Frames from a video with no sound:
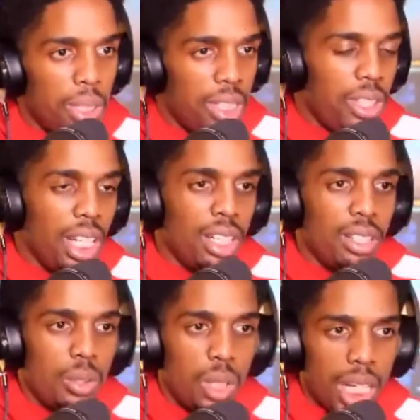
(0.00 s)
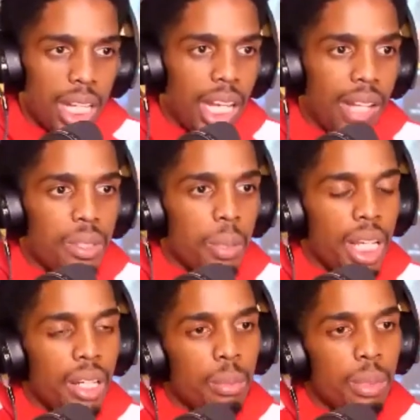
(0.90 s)
You gotta you gotta have some
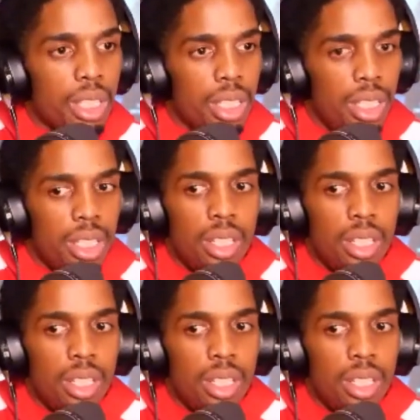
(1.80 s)
accountability.